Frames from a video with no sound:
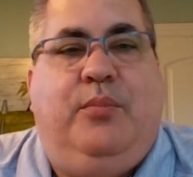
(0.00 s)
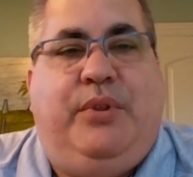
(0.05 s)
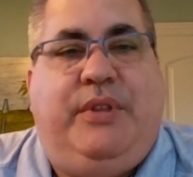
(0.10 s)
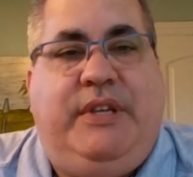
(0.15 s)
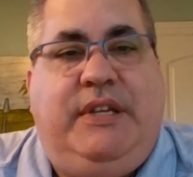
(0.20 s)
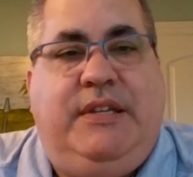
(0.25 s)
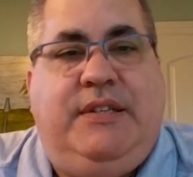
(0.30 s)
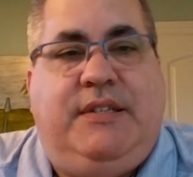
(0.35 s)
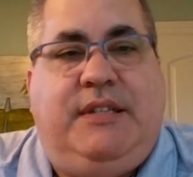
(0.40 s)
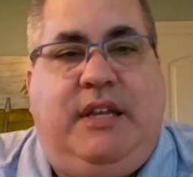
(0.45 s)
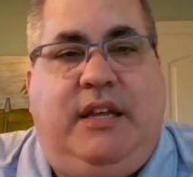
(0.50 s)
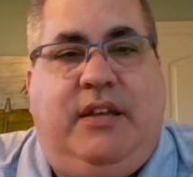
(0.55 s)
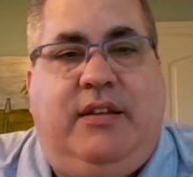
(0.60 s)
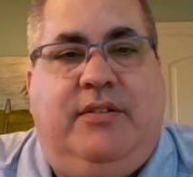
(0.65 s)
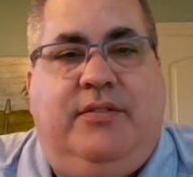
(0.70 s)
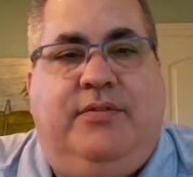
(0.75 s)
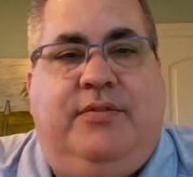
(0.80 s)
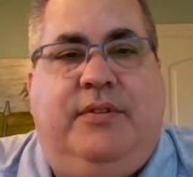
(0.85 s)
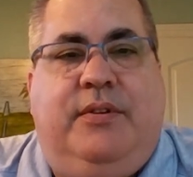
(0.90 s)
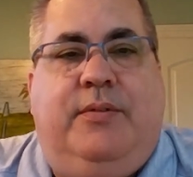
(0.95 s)
Please
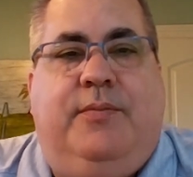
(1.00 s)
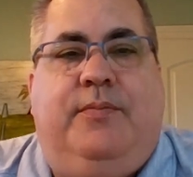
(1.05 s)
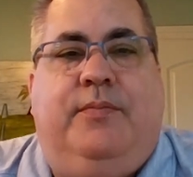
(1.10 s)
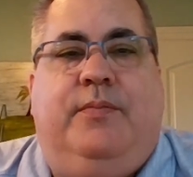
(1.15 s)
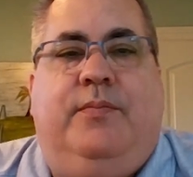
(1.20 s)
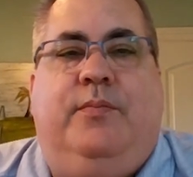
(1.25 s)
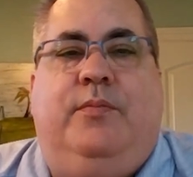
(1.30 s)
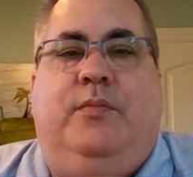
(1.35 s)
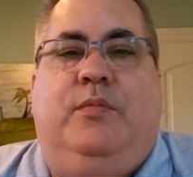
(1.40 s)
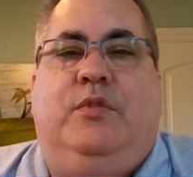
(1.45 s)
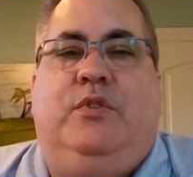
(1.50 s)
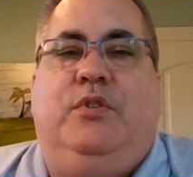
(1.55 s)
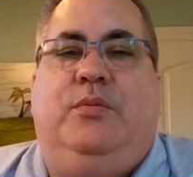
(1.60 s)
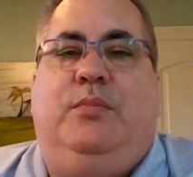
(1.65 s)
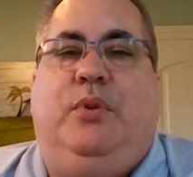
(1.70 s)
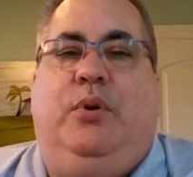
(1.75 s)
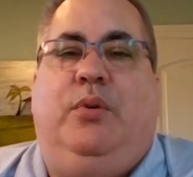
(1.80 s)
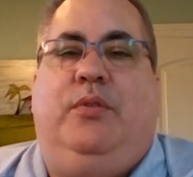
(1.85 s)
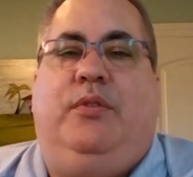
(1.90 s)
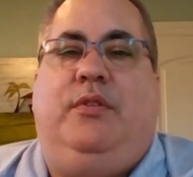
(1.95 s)
give to
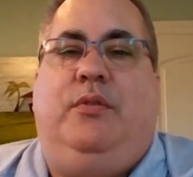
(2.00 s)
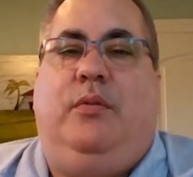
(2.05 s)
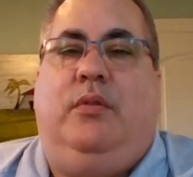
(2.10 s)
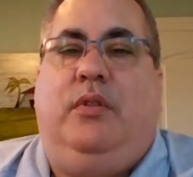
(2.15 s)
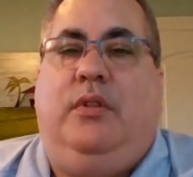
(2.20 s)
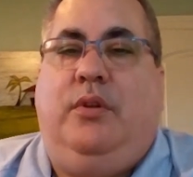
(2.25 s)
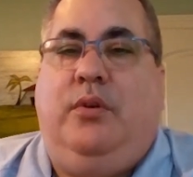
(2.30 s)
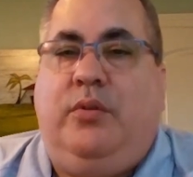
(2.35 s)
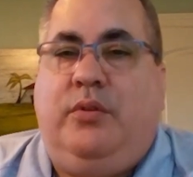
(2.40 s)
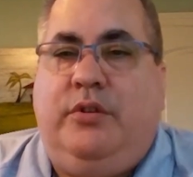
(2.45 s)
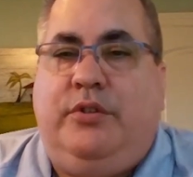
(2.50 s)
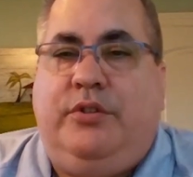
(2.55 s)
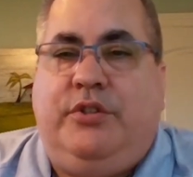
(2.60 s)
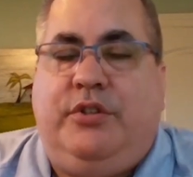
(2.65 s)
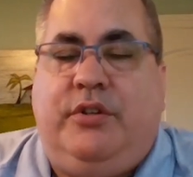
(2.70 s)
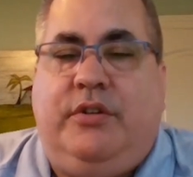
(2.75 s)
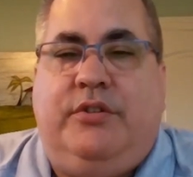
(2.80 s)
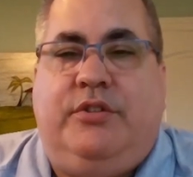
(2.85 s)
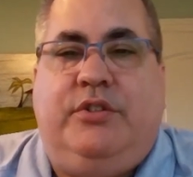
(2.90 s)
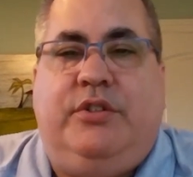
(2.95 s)
both your local
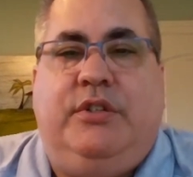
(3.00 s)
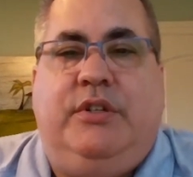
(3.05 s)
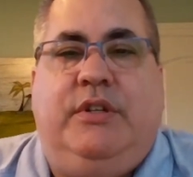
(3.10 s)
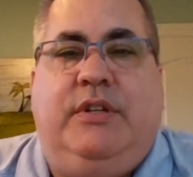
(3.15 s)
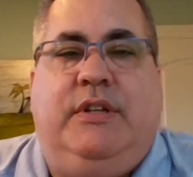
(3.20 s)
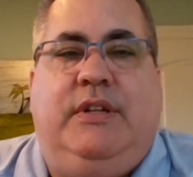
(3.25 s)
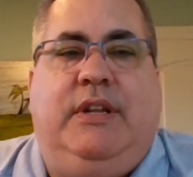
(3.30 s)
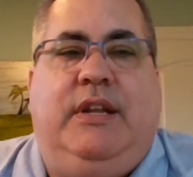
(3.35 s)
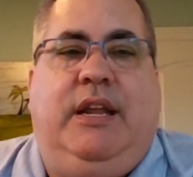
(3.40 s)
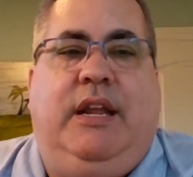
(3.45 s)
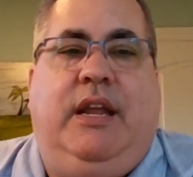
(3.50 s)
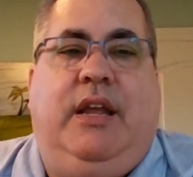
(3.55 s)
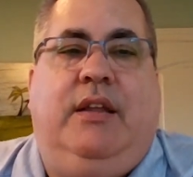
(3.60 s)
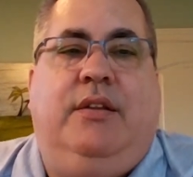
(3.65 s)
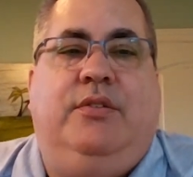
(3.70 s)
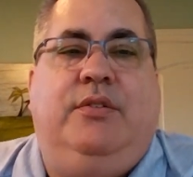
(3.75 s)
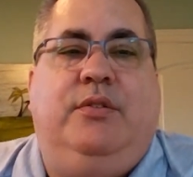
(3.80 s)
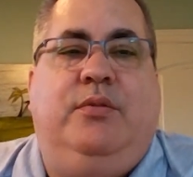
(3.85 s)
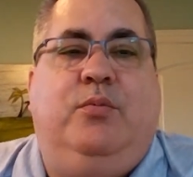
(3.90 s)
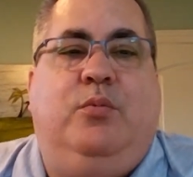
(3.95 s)
church
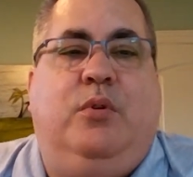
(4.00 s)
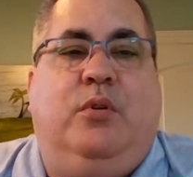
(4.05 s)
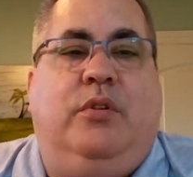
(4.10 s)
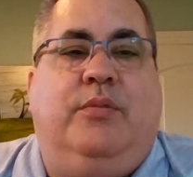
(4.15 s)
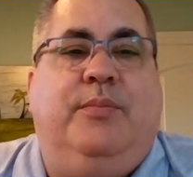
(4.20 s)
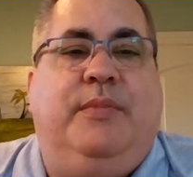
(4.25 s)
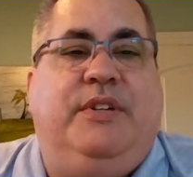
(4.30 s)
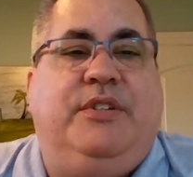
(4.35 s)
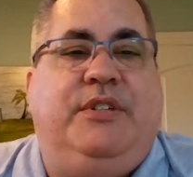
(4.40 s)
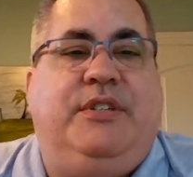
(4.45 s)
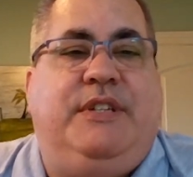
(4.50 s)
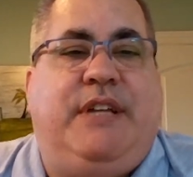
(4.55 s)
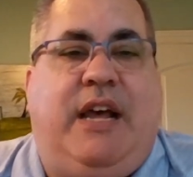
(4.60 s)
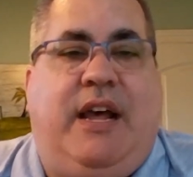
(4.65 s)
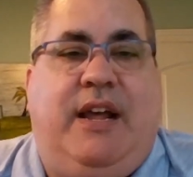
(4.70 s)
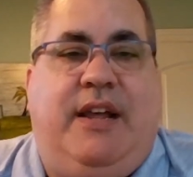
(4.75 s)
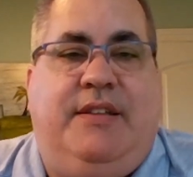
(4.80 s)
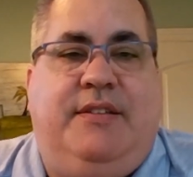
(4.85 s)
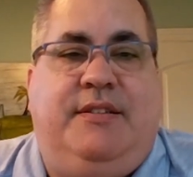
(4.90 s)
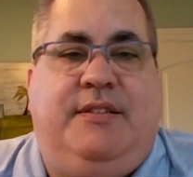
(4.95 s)
and to world mission
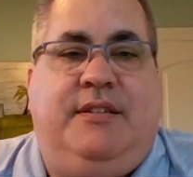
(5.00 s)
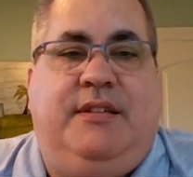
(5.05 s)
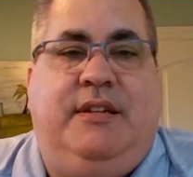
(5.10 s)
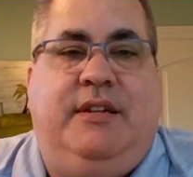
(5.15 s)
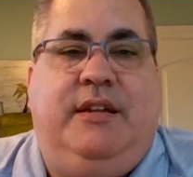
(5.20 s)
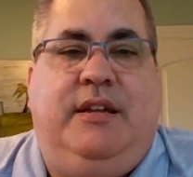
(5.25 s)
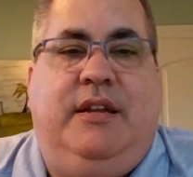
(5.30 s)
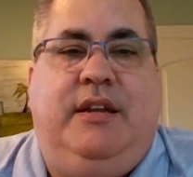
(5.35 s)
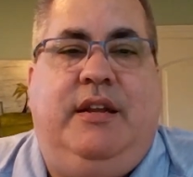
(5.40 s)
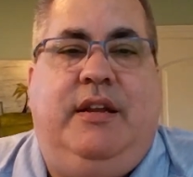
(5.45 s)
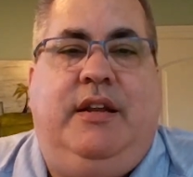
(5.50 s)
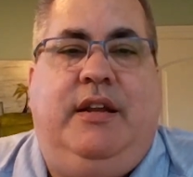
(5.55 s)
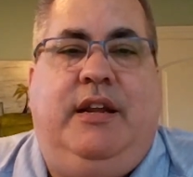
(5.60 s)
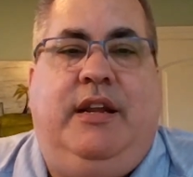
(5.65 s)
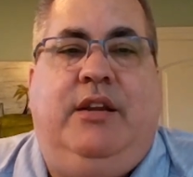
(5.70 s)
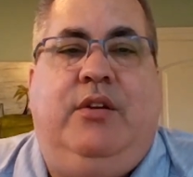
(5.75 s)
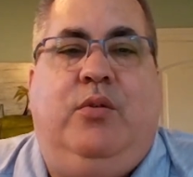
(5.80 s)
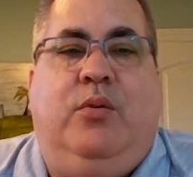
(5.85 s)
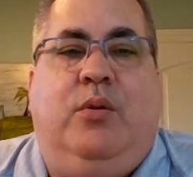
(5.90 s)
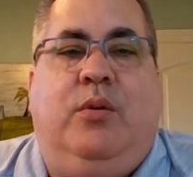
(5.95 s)
tithes
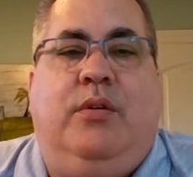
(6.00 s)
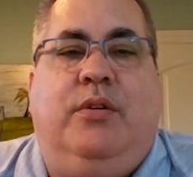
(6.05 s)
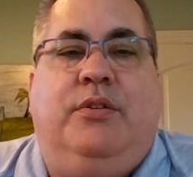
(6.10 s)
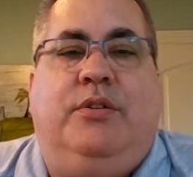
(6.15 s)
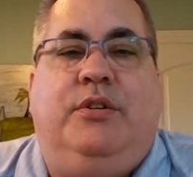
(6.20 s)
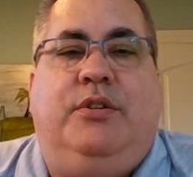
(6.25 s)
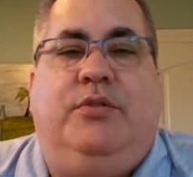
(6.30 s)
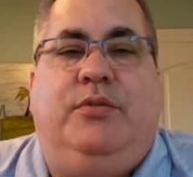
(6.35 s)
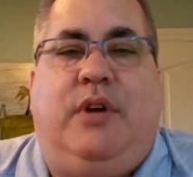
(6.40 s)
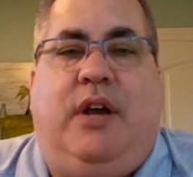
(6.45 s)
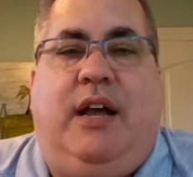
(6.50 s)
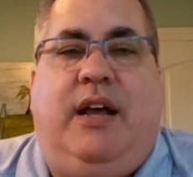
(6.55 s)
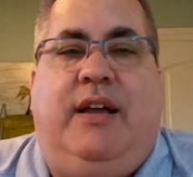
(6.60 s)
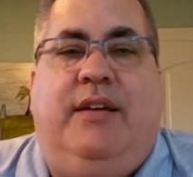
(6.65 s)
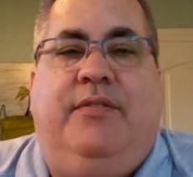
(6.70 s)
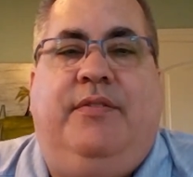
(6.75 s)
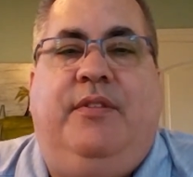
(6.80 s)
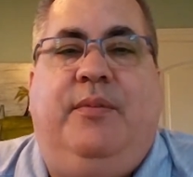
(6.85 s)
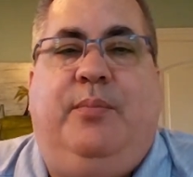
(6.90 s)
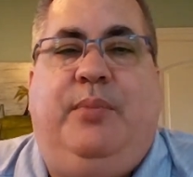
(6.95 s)
in order to
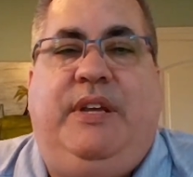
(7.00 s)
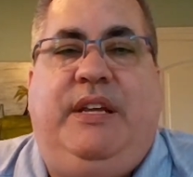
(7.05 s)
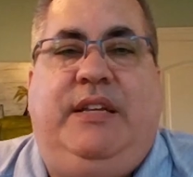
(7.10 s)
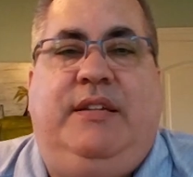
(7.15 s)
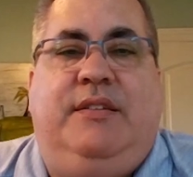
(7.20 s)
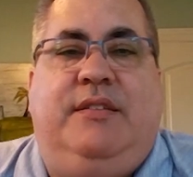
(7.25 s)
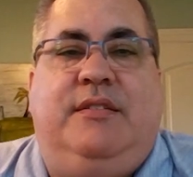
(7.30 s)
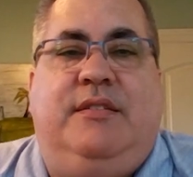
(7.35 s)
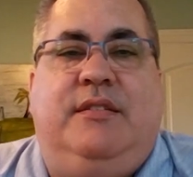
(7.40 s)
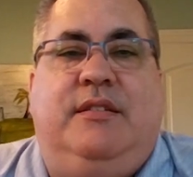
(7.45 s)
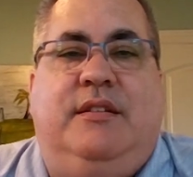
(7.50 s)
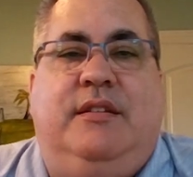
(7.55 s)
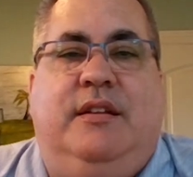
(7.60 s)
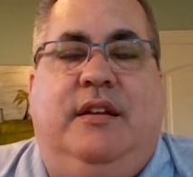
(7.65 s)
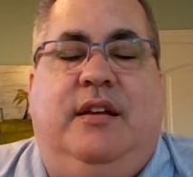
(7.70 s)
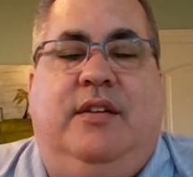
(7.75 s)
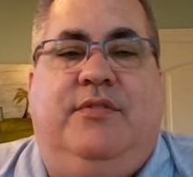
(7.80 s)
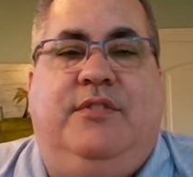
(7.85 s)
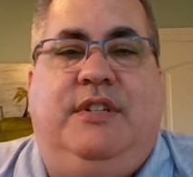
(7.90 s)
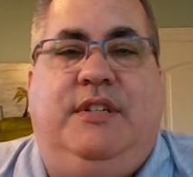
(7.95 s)
drive the peace
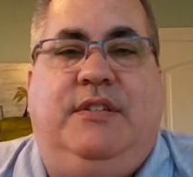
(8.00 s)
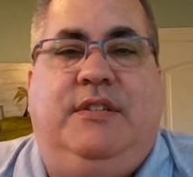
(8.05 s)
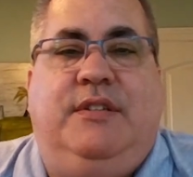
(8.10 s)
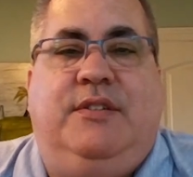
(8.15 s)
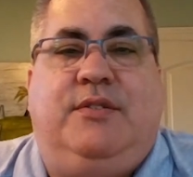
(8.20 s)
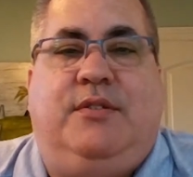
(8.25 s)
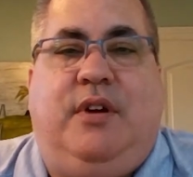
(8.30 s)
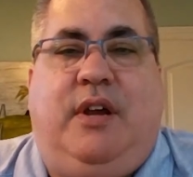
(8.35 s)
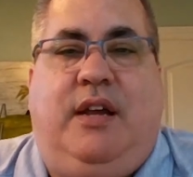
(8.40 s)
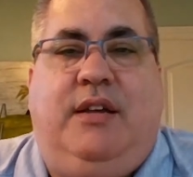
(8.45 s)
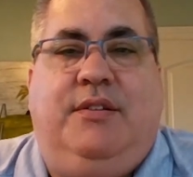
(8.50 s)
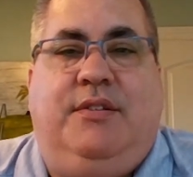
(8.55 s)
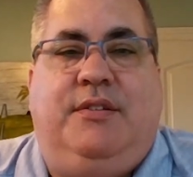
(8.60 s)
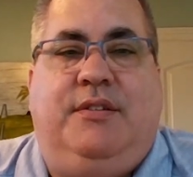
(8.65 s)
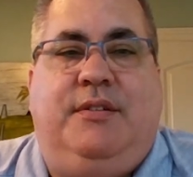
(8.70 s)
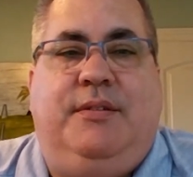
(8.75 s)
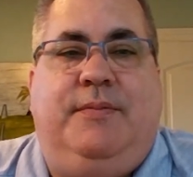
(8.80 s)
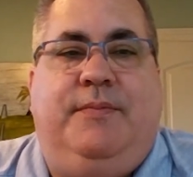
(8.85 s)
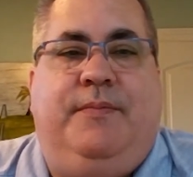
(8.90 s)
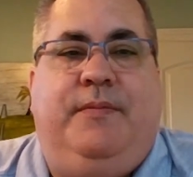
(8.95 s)
of Jesus
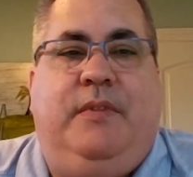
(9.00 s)
Christ.